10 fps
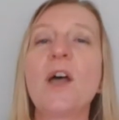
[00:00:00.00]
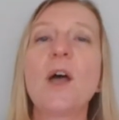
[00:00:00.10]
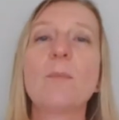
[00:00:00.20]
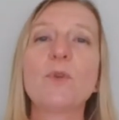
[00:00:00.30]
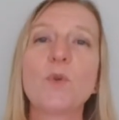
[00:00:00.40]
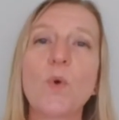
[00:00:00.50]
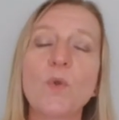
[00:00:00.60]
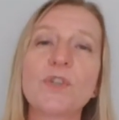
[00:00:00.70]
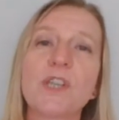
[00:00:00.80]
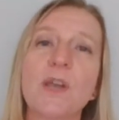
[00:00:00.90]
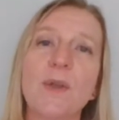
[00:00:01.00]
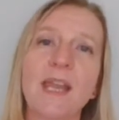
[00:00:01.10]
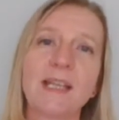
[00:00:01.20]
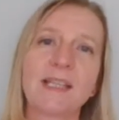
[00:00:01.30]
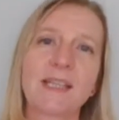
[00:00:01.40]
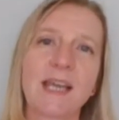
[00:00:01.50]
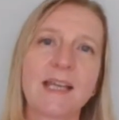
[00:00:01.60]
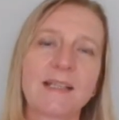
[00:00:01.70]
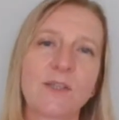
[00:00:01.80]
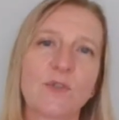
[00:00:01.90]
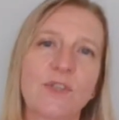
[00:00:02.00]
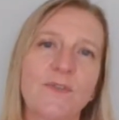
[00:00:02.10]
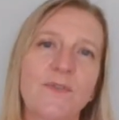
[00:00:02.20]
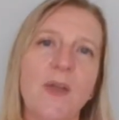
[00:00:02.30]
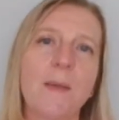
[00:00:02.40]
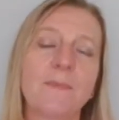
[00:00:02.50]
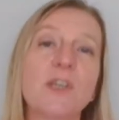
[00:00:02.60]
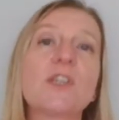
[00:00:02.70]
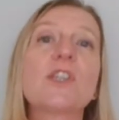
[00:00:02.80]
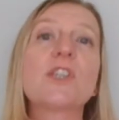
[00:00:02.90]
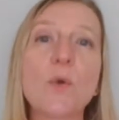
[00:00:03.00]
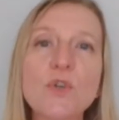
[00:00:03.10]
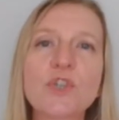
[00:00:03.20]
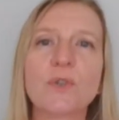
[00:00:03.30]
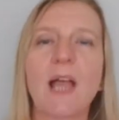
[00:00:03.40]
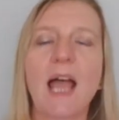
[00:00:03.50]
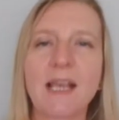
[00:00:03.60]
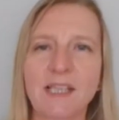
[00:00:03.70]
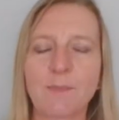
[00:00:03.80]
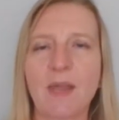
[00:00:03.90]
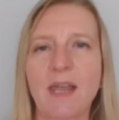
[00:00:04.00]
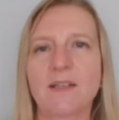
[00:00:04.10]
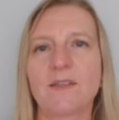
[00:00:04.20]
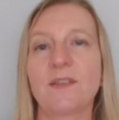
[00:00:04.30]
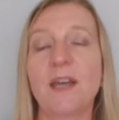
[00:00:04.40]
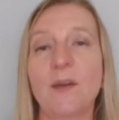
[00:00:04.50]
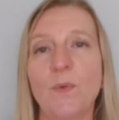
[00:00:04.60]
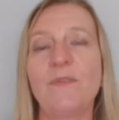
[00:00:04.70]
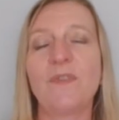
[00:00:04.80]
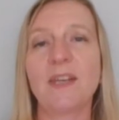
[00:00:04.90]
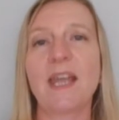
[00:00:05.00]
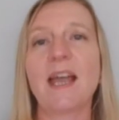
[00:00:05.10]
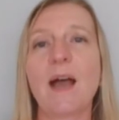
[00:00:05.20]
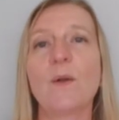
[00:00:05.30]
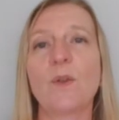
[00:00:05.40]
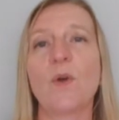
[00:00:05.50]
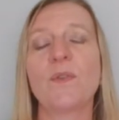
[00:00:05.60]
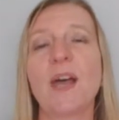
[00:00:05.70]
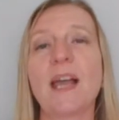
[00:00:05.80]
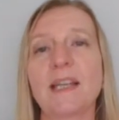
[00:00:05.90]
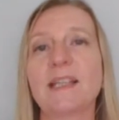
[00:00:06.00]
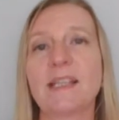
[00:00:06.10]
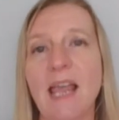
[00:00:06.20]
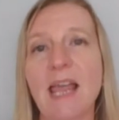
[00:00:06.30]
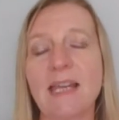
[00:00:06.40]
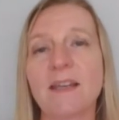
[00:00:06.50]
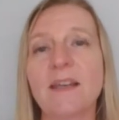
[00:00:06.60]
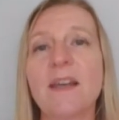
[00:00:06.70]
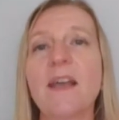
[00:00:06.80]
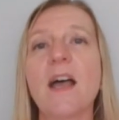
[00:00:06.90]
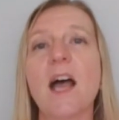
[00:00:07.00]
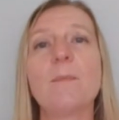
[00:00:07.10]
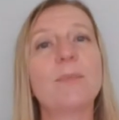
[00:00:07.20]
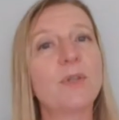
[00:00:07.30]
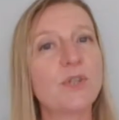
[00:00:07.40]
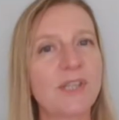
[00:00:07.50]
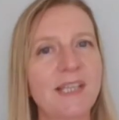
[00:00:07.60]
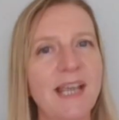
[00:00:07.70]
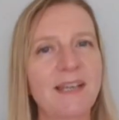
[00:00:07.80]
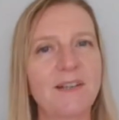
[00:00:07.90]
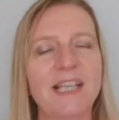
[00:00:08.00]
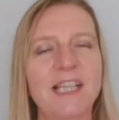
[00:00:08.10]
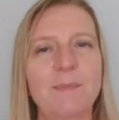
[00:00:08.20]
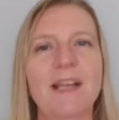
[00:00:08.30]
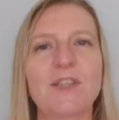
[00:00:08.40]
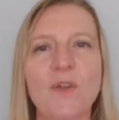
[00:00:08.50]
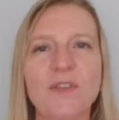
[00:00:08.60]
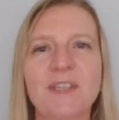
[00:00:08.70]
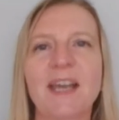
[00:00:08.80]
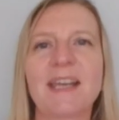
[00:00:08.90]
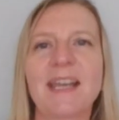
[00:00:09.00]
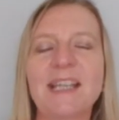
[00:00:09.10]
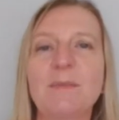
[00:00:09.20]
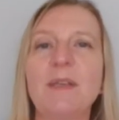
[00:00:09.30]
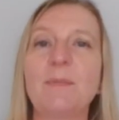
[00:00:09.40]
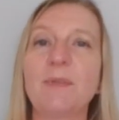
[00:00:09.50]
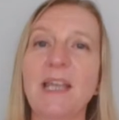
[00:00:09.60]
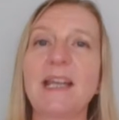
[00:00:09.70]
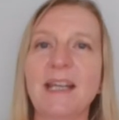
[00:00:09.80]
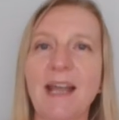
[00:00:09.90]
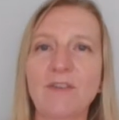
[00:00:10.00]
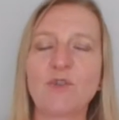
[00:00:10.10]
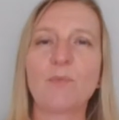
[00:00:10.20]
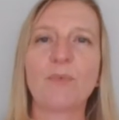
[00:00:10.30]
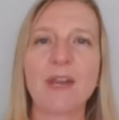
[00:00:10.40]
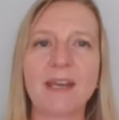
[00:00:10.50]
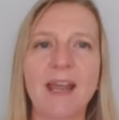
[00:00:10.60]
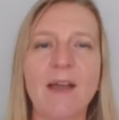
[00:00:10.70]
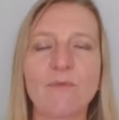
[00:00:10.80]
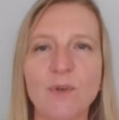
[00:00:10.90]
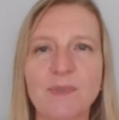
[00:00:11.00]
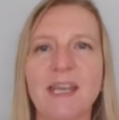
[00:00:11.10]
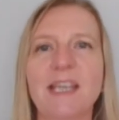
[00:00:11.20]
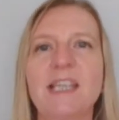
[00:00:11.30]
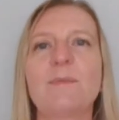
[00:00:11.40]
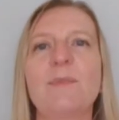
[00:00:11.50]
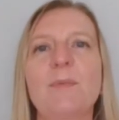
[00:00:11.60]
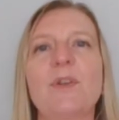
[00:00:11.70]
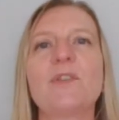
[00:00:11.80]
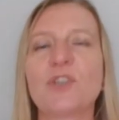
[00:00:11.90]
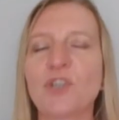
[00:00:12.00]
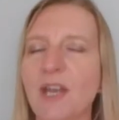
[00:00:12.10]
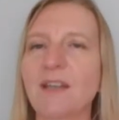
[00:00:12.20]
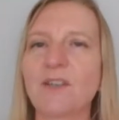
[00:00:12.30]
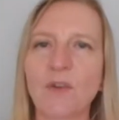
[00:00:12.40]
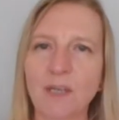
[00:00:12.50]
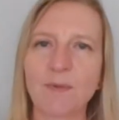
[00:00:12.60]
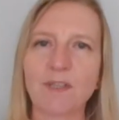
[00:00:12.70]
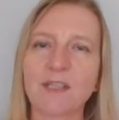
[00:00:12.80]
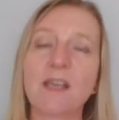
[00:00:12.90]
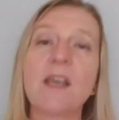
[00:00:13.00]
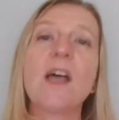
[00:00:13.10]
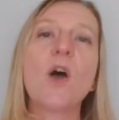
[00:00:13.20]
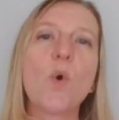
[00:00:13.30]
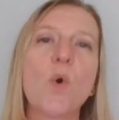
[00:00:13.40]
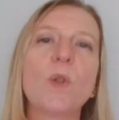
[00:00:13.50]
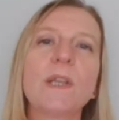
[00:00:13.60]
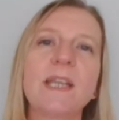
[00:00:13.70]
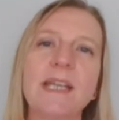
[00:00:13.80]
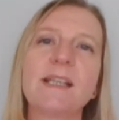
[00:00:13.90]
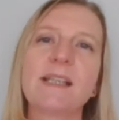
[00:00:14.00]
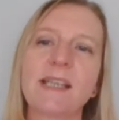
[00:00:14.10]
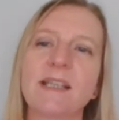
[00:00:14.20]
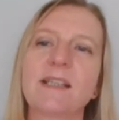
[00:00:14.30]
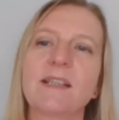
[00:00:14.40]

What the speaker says: But also it's that sort of social aspect that we forget how long that can take, plus the technical aspects onto that, getting people in and out of breakout rooms, getting people onto shared documents, all eats into